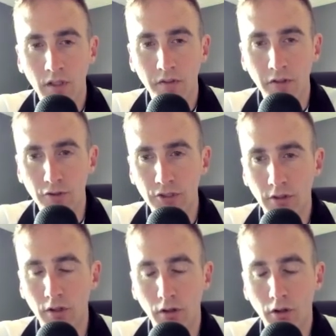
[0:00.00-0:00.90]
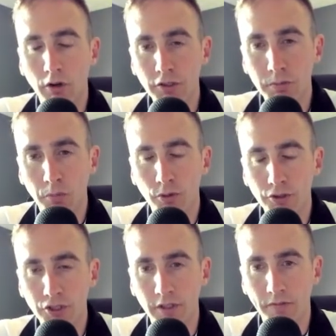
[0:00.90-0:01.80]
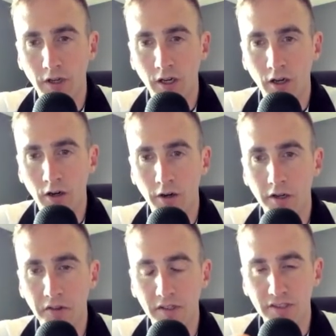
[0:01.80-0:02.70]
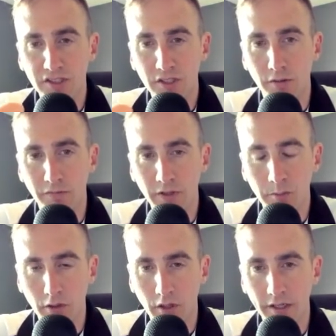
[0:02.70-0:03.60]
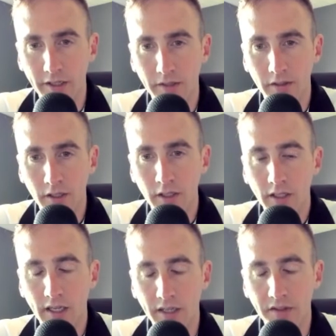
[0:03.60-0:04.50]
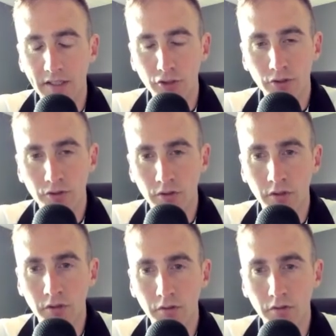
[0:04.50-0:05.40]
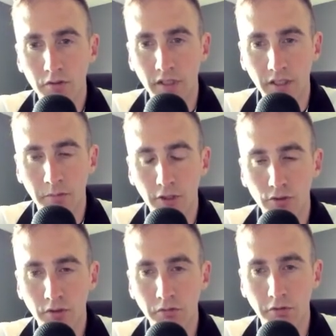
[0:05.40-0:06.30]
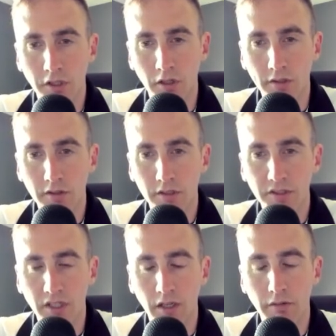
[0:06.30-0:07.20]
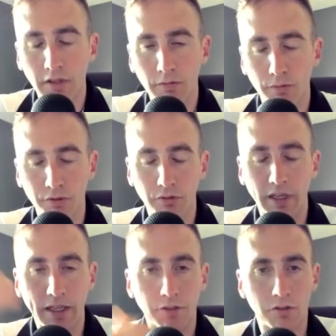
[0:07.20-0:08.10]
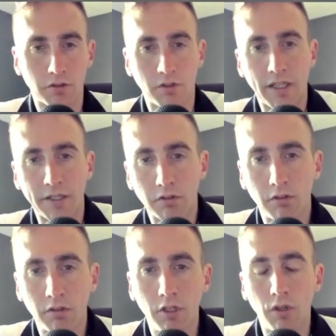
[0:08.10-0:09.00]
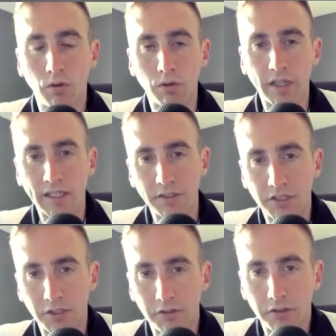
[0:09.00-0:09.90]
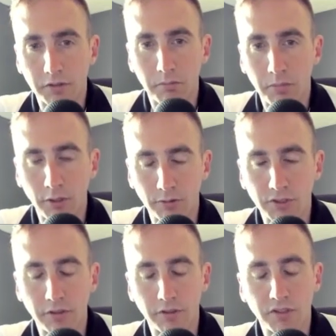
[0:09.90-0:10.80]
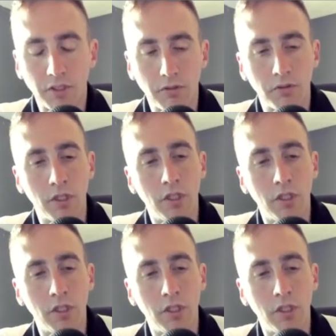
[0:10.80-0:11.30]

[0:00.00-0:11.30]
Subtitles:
there's still a large portion of the heart that is still fibrillating. And that's true. That can be true regardless of if we're doing anterolateral or anterior posterior. So